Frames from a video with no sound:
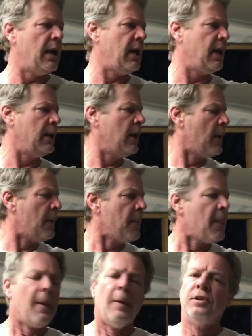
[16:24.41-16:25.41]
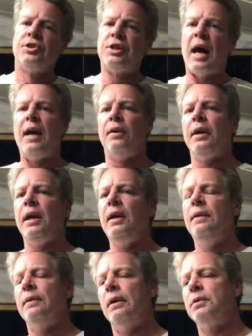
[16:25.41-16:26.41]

And Saturday,